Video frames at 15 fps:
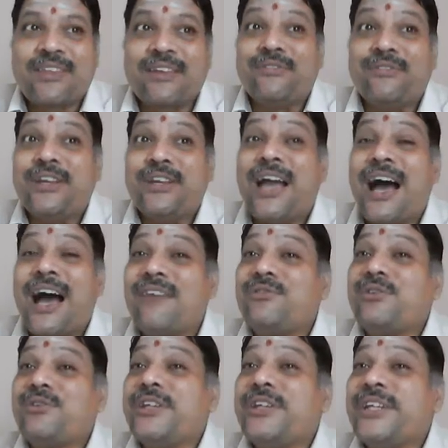we
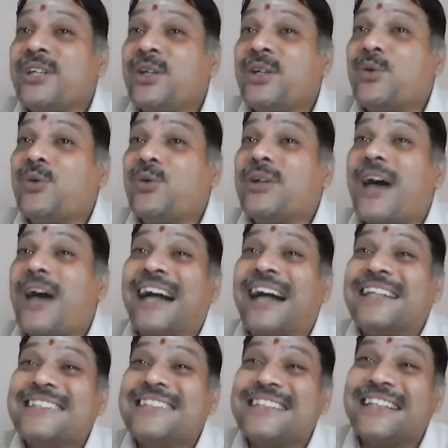have to include
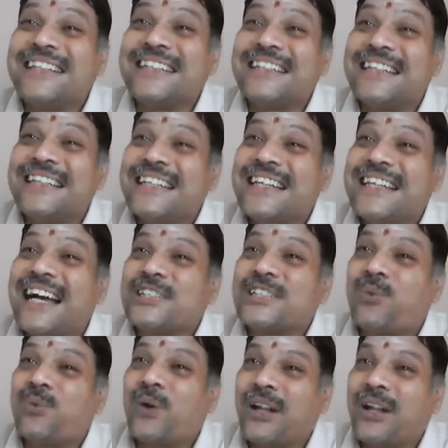uncertainty as
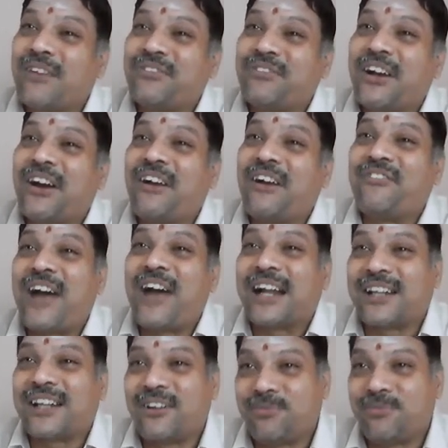one of the
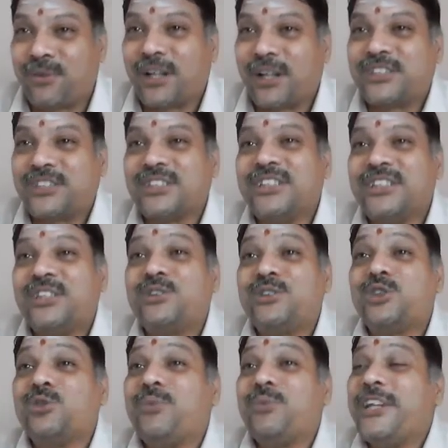factor of production. It
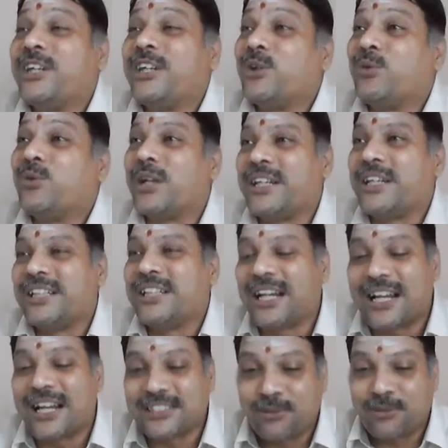should be included in the
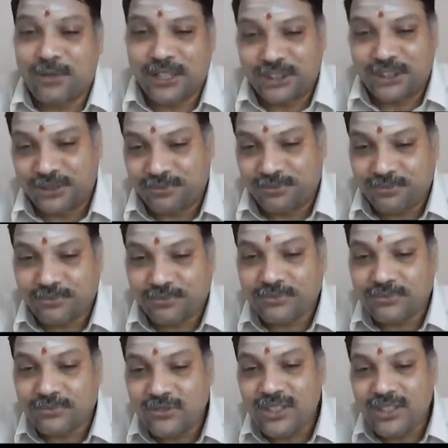cost of production.
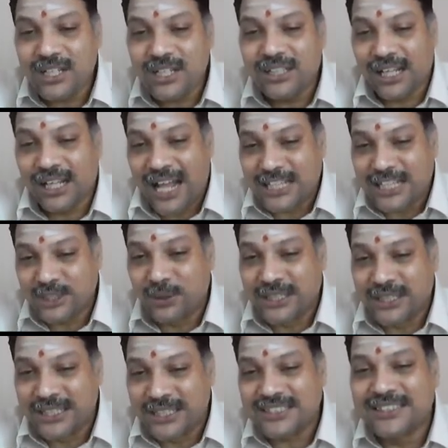The last
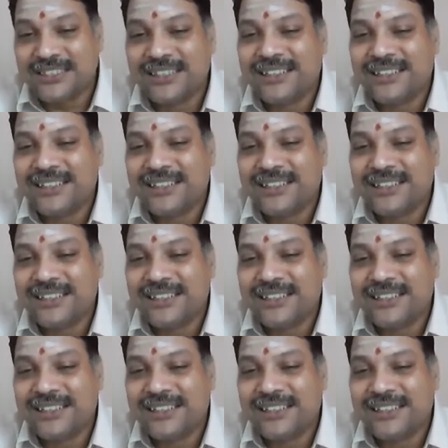one is,